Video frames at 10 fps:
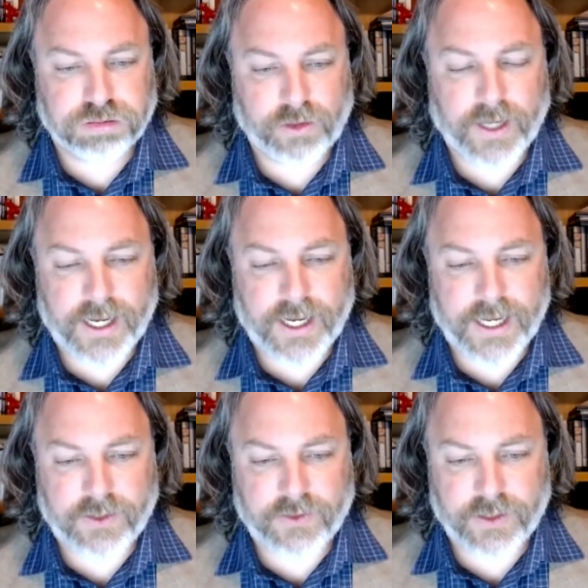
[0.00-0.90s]
You kind of
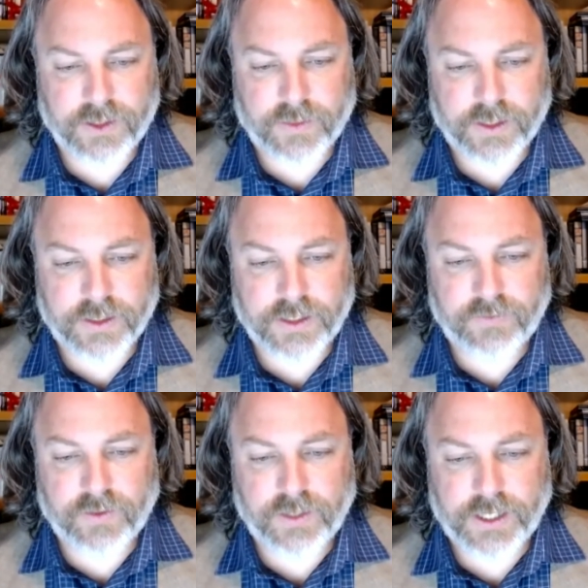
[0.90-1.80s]
answered this question.
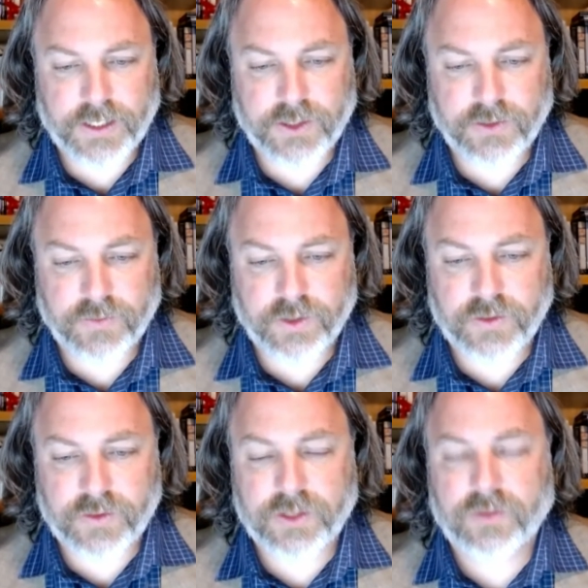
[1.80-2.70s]
If you needed to, would
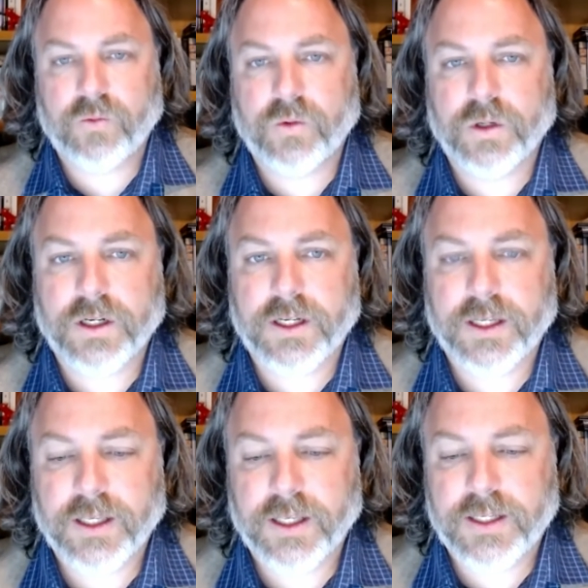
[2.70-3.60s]
you still work
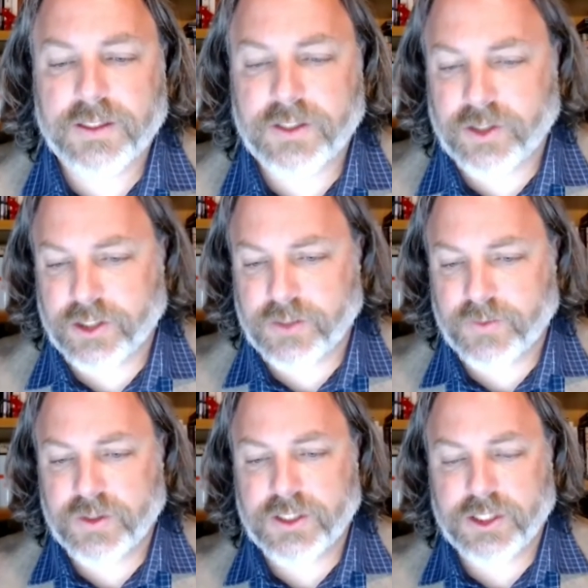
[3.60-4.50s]
as a church
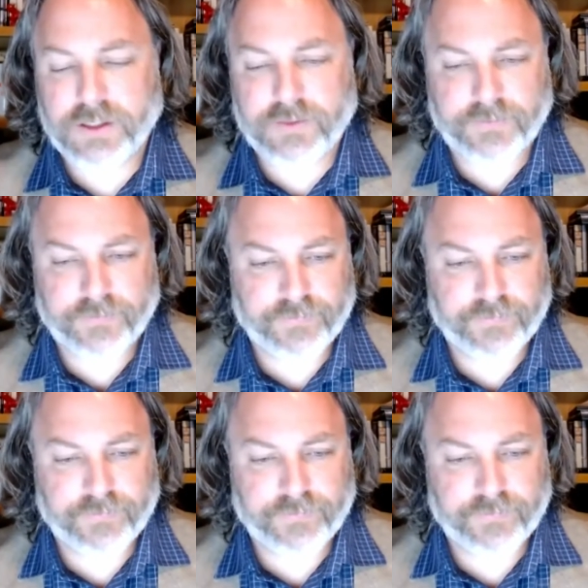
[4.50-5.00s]
musician?